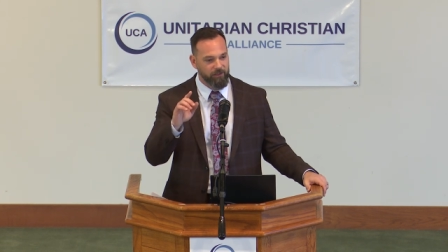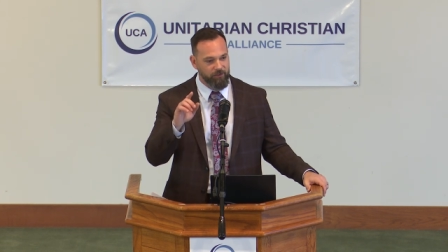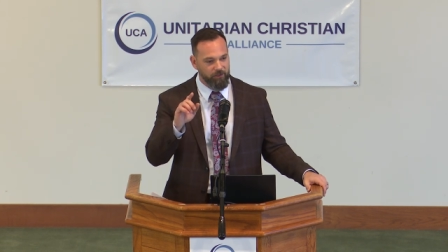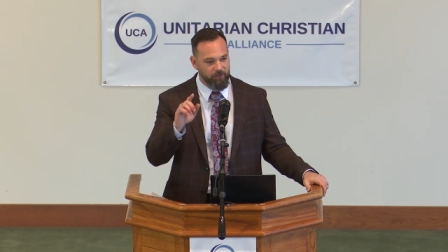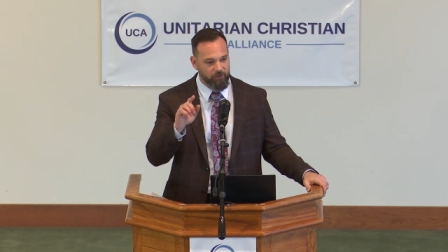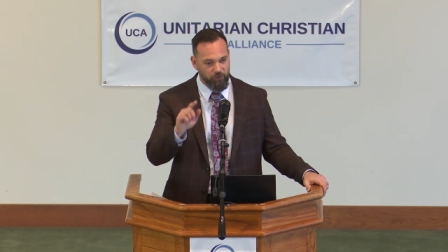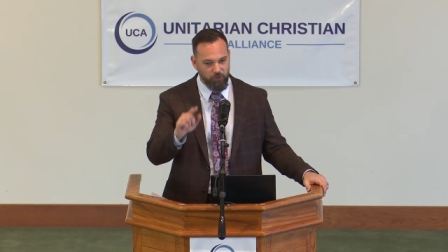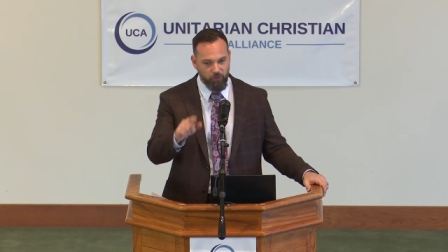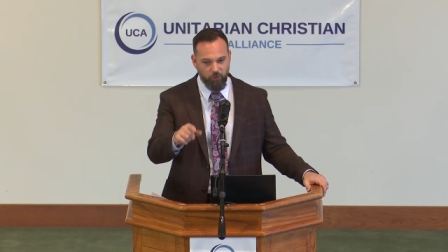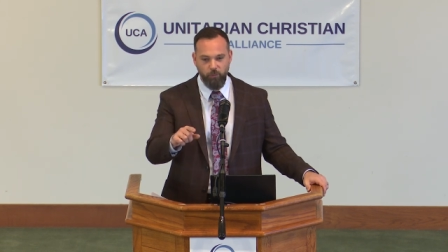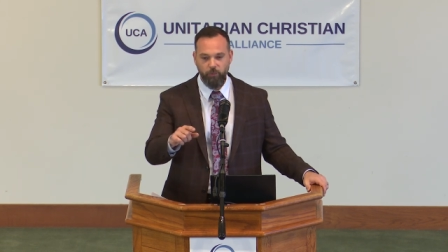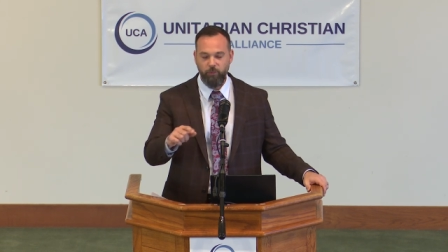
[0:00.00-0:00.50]

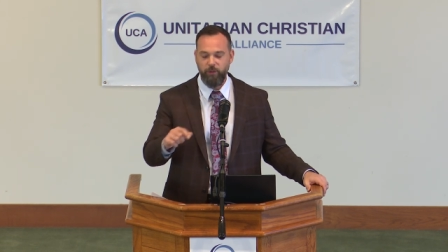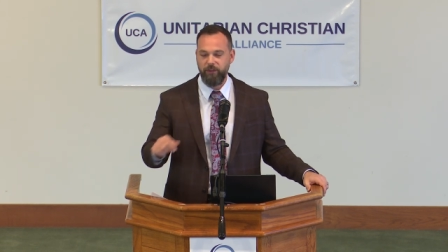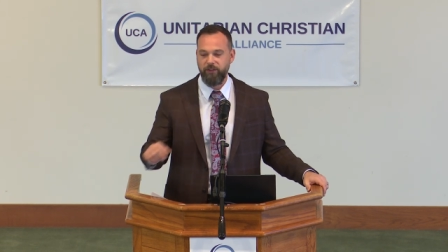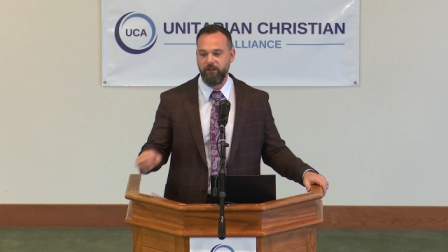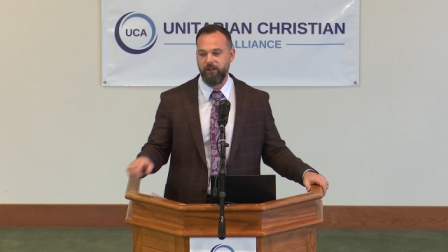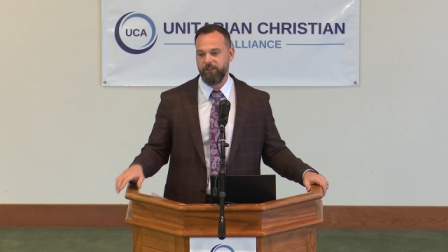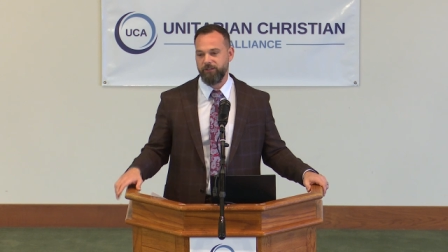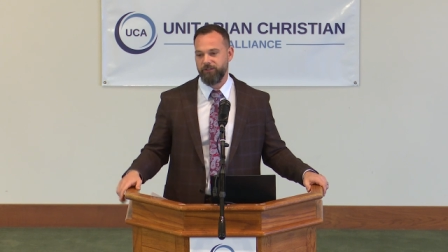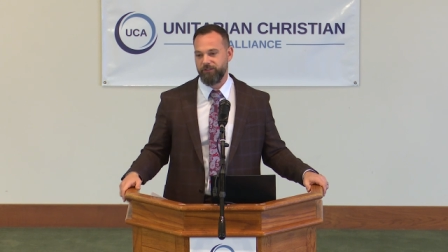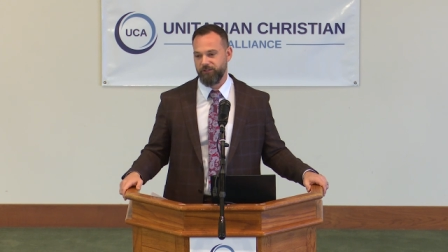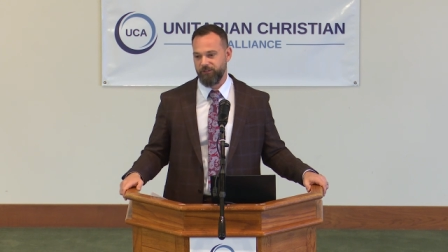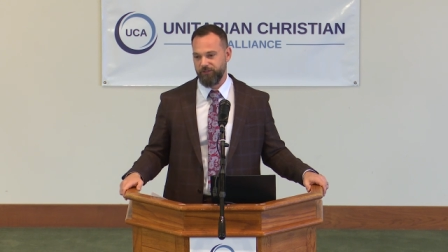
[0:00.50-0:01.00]
You're with
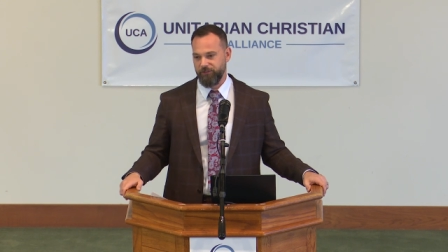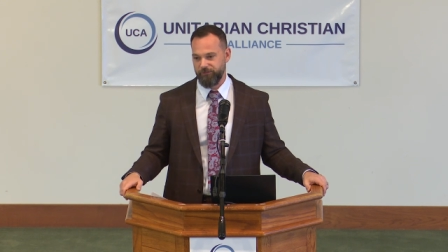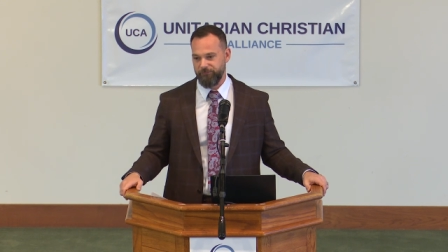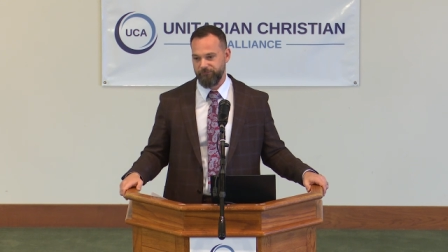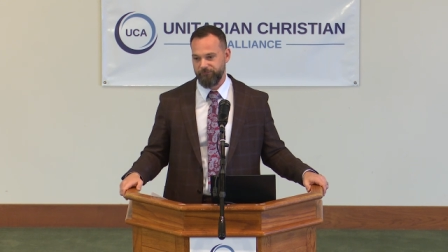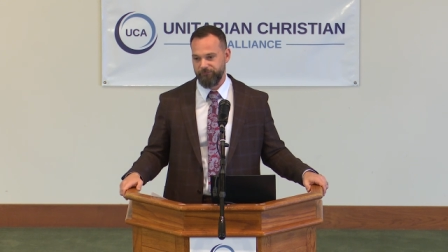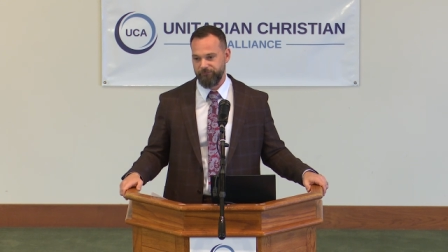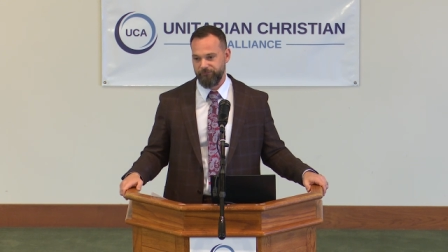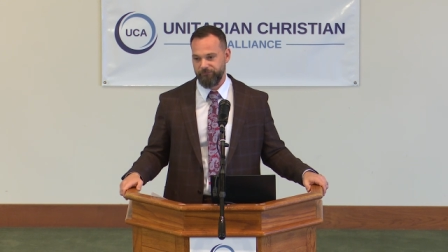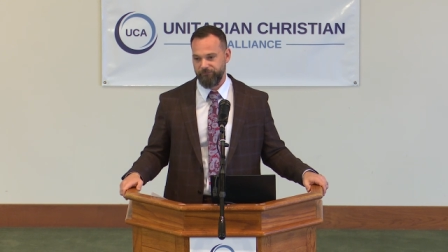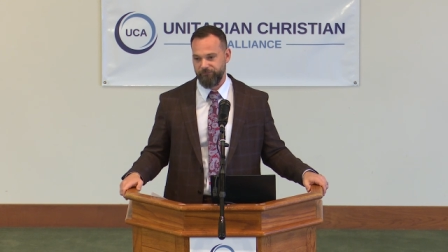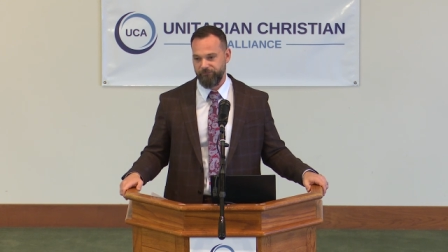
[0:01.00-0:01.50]
us.
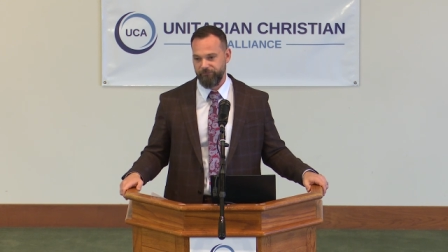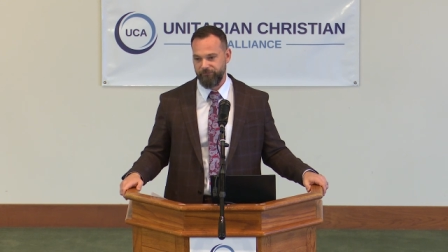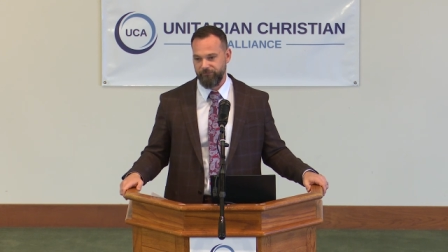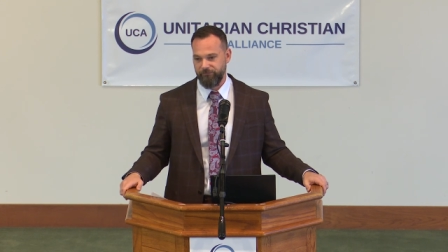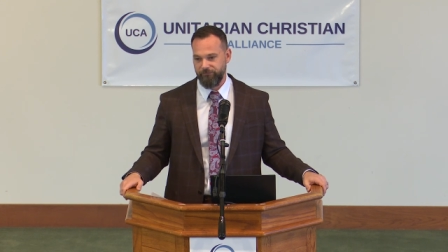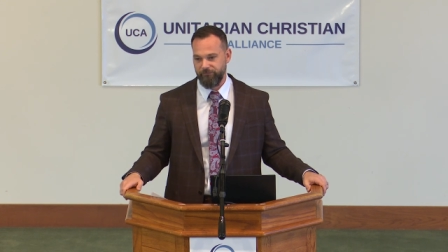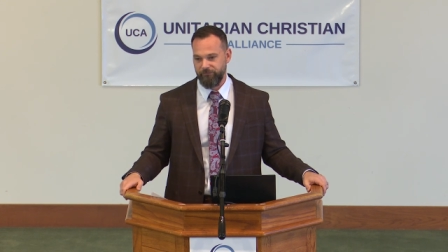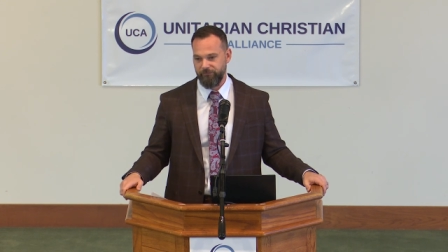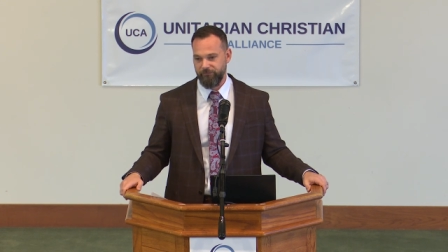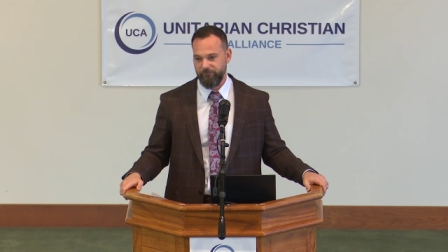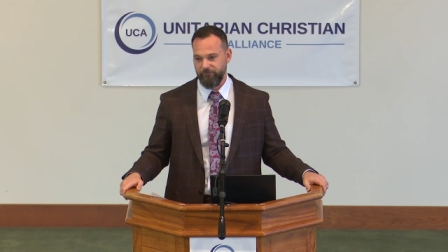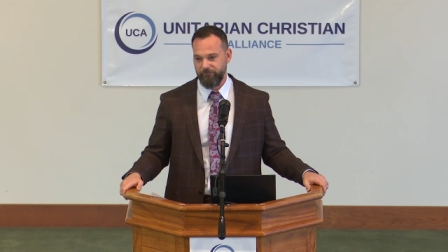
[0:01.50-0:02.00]

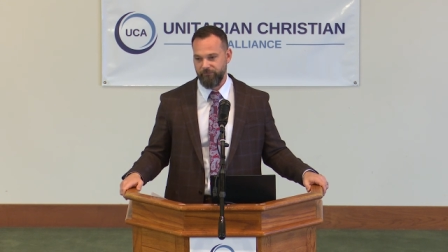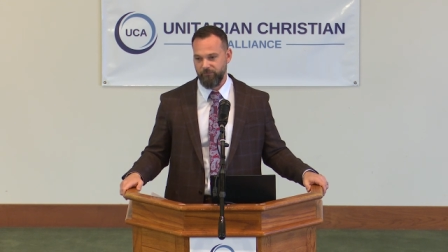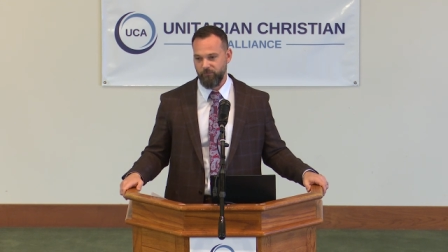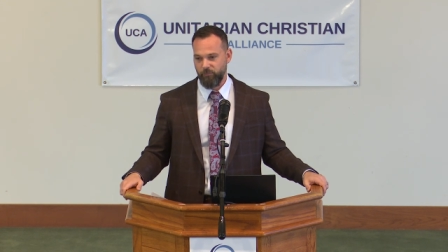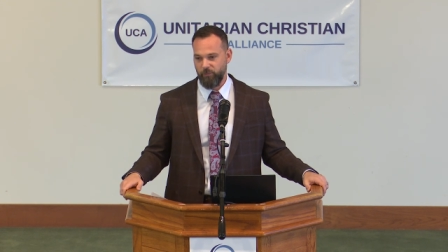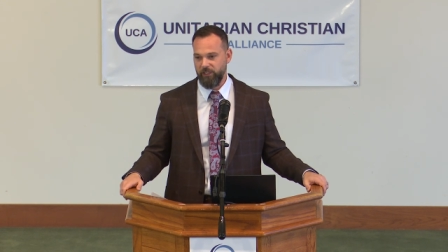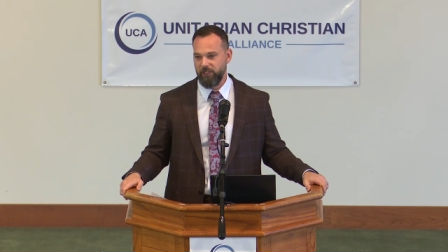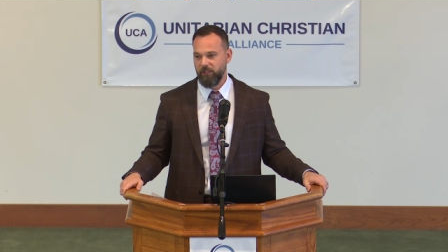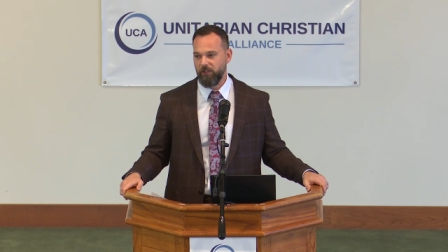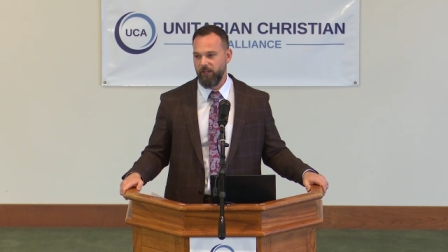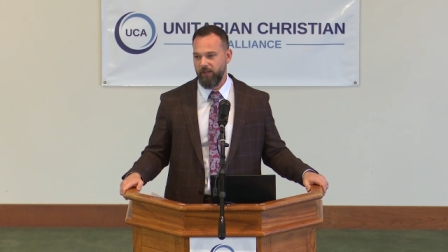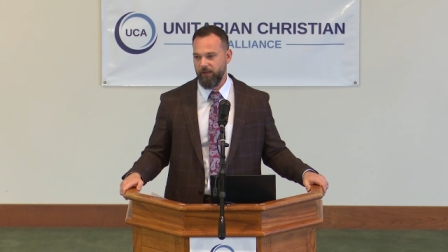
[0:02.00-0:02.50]

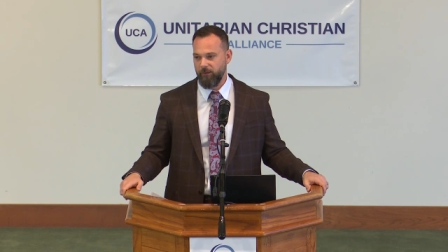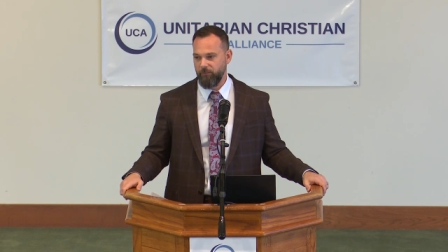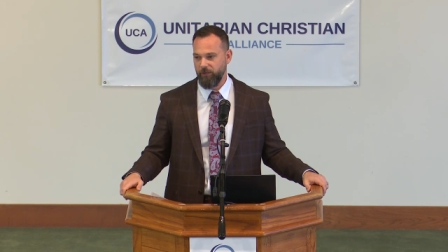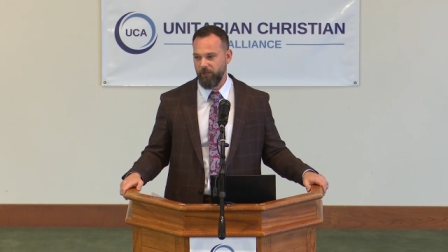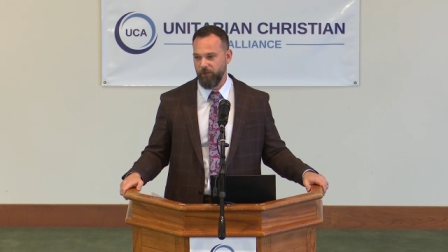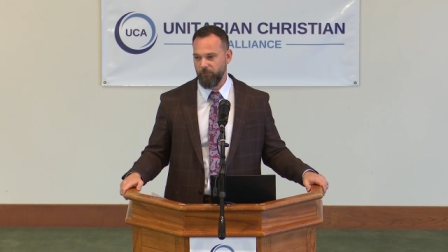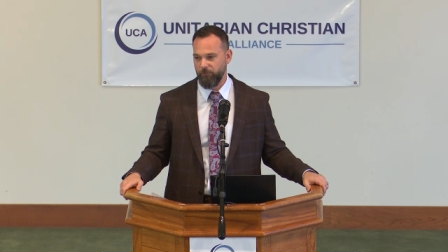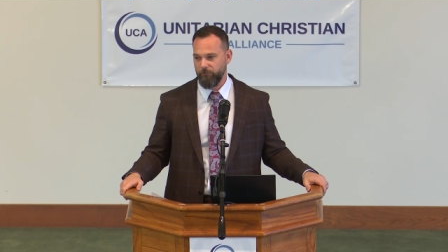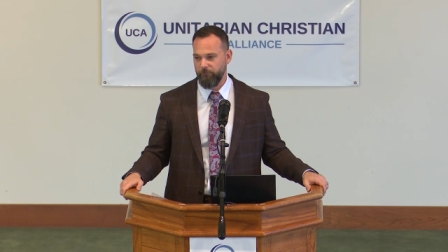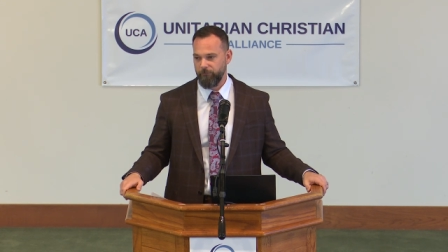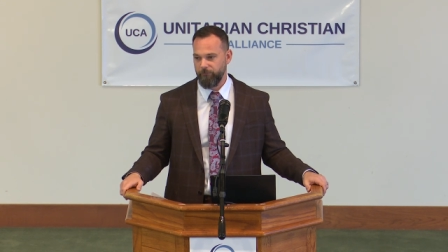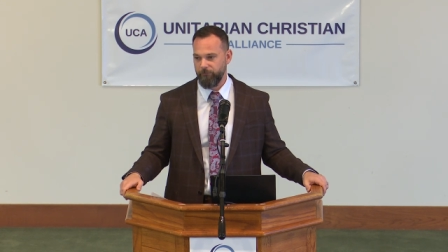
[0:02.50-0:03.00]
We claim
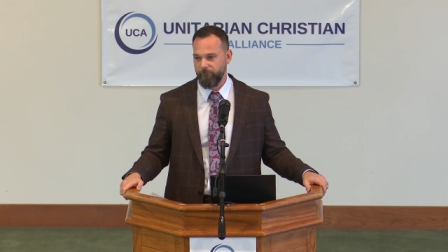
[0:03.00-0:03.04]
you.